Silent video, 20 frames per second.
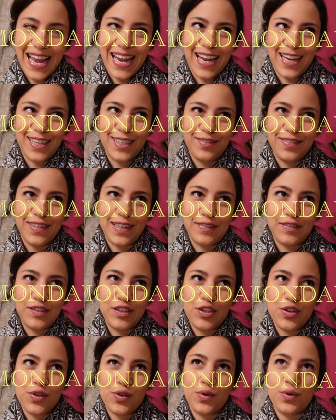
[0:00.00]
Kind of
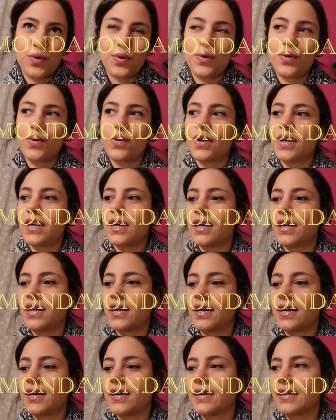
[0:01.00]
left you
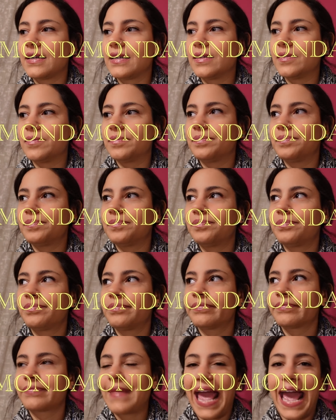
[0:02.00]

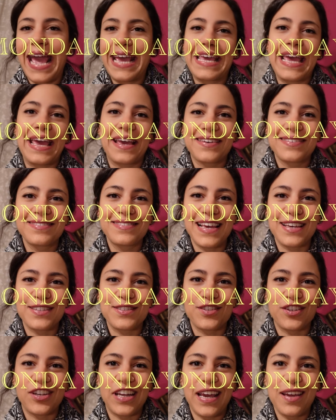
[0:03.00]
hanging
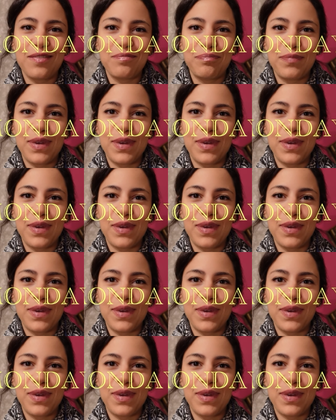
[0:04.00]
yesterday,